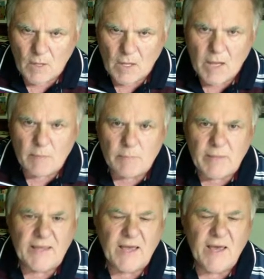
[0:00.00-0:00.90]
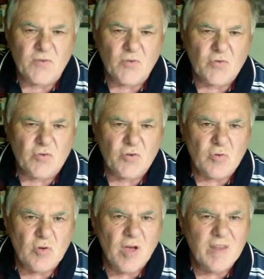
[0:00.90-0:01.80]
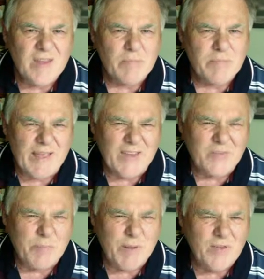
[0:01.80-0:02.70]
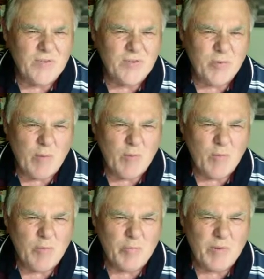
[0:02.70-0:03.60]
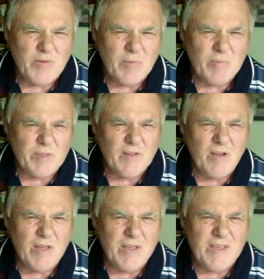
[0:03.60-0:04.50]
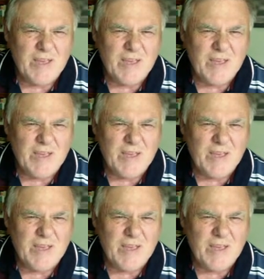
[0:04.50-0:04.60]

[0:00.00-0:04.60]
And black castles too. I think black's biggest threat would be something like